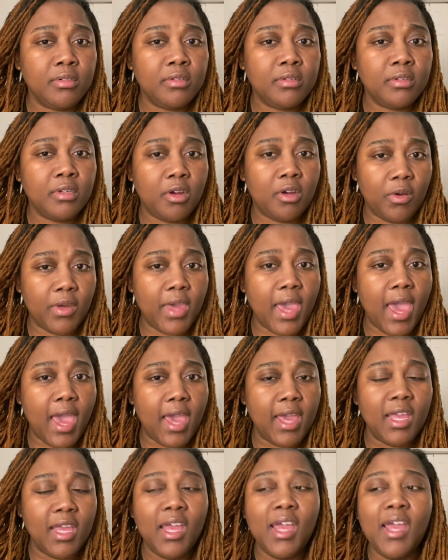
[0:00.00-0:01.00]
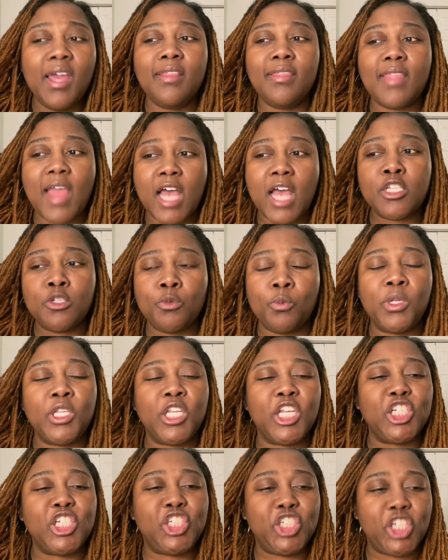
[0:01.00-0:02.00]
okay, that's when
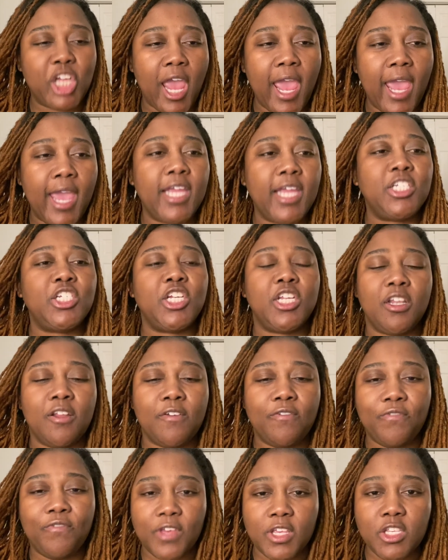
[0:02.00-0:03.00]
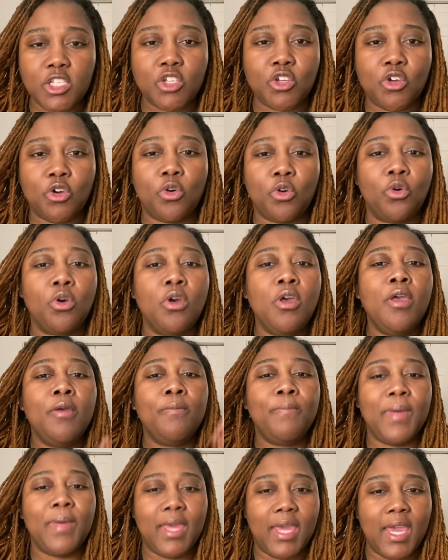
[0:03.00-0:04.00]
the change in the physical
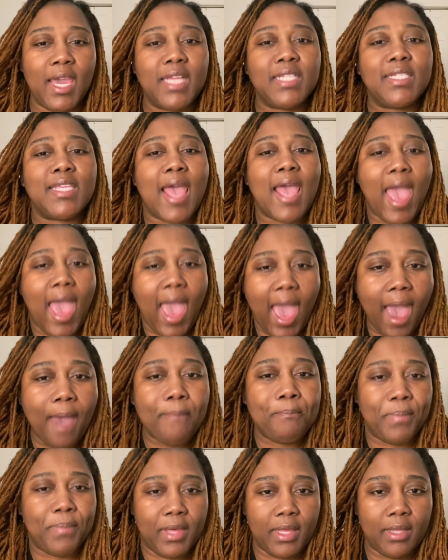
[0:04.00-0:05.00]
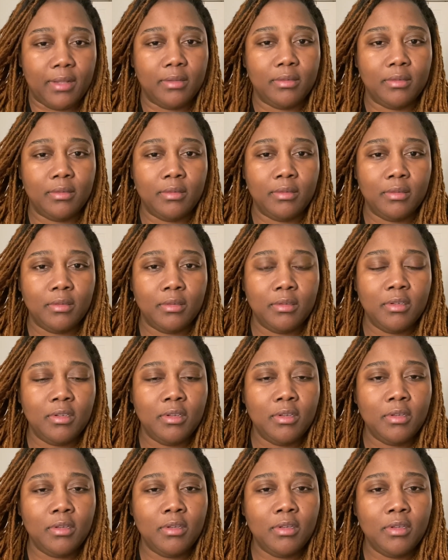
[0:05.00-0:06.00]
began to happen.
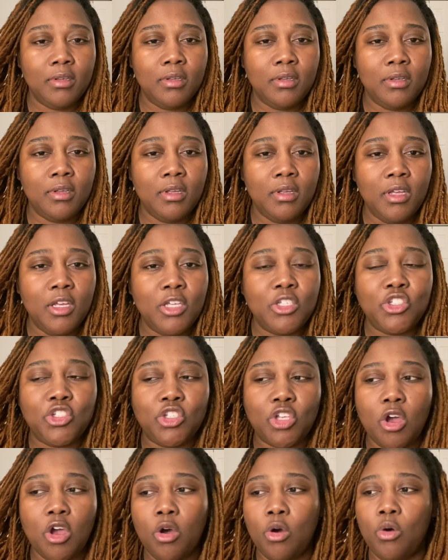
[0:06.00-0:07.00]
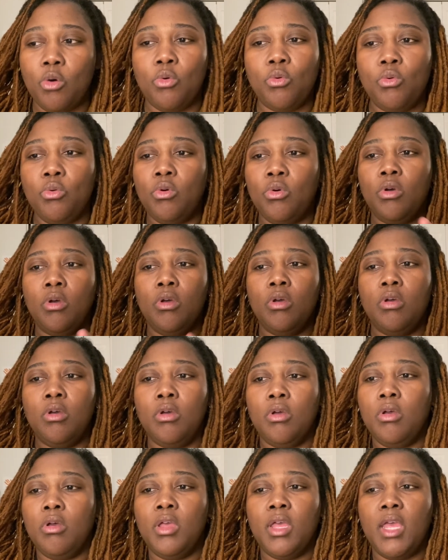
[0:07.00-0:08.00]
So
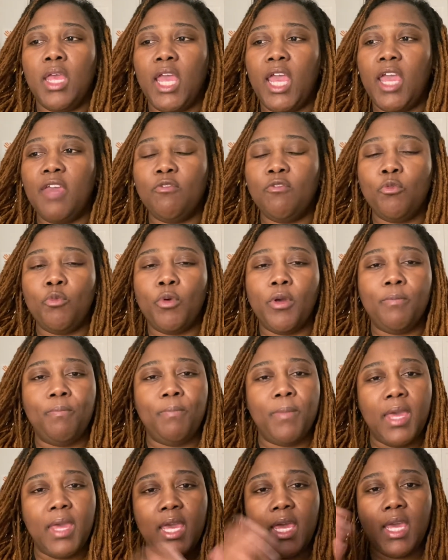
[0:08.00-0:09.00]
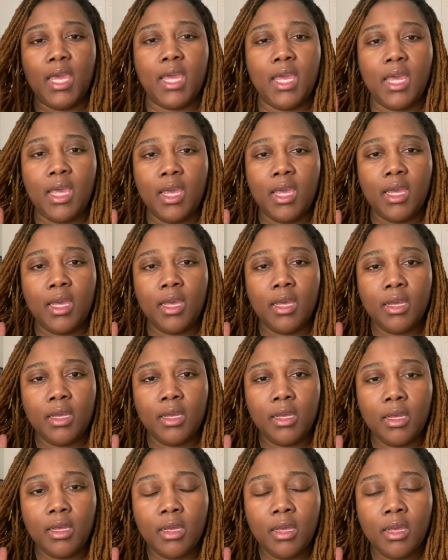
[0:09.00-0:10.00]
even with me
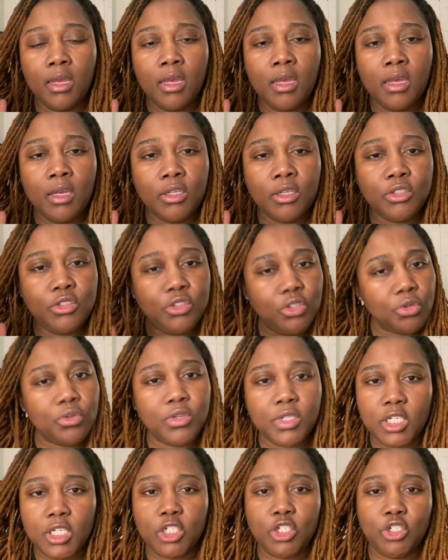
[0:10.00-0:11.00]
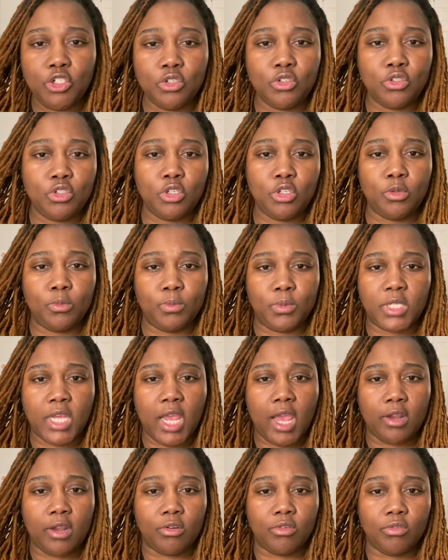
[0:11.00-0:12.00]
doing this YouTube
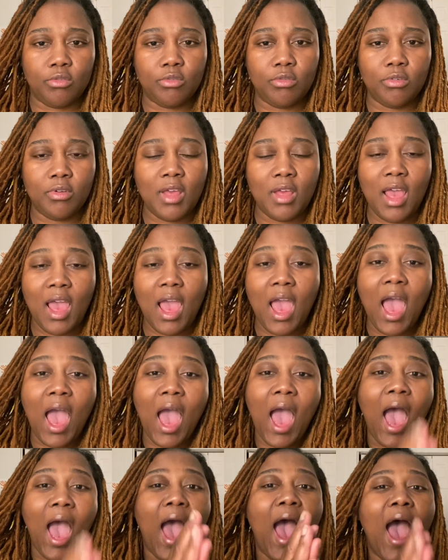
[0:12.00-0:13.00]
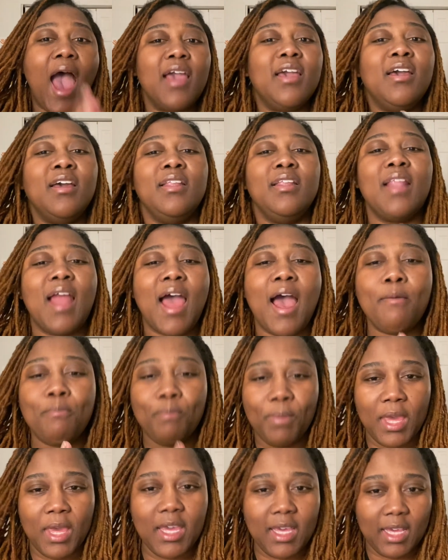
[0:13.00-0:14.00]
channel, I could not
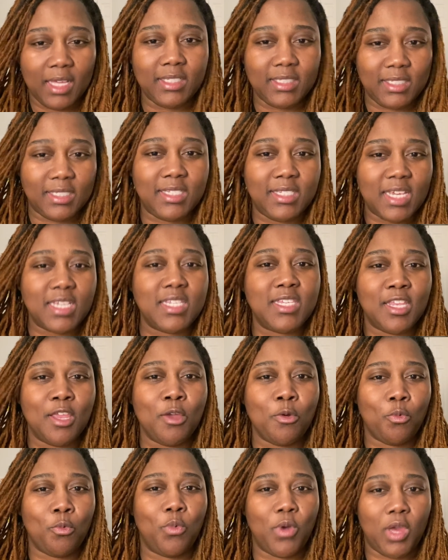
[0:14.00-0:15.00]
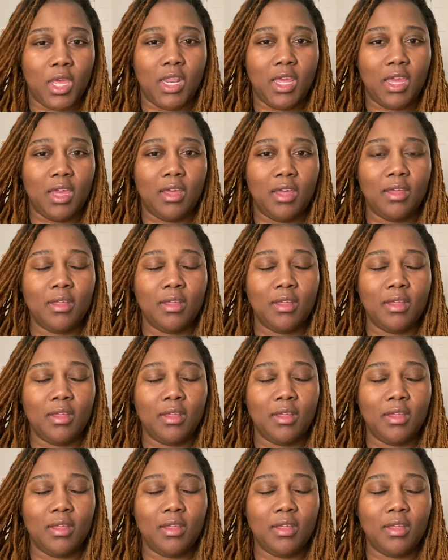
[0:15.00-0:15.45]
be consistent with it